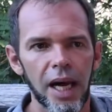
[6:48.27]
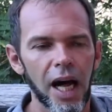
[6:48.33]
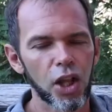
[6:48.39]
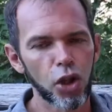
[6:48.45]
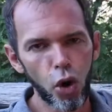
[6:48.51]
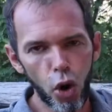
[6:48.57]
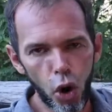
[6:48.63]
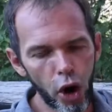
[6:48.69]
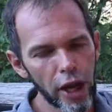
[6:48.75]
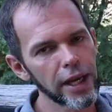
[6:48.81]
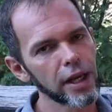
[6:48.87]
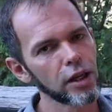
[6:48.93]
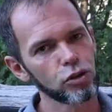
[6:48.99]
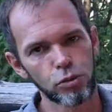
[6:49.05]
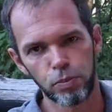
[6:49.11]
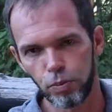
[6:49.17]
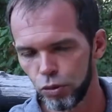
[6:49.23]

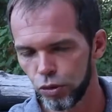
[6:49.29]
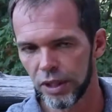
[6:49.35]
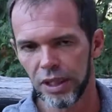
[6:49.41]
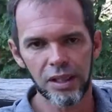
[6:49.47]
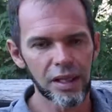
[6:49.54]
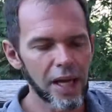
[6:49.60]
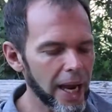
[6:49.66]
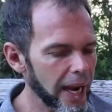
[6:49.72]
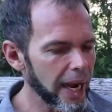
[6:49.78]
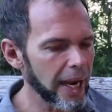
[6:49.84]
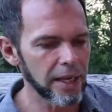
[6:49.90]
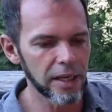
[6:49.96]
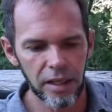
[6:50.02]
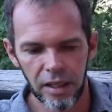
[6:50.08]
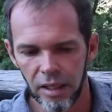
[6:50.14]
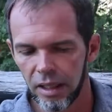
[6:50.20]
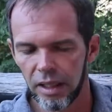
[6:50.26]
annoying to put the
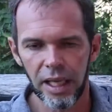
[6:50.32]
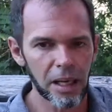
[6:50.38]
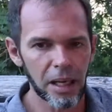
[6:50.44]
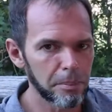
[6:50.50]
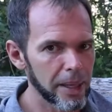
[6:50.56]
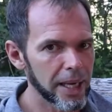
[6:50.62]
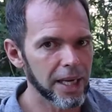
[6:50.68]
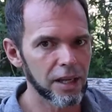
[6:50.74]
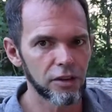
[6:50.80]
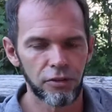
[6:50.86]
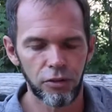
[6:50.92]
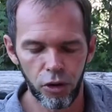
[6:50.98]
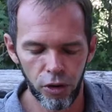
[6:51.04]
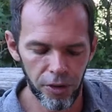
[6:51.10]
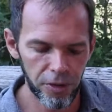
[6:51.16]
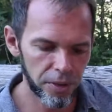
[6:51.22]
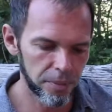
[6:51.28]
line like back and
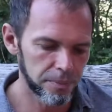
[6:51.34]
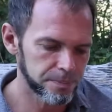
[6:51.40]
forth.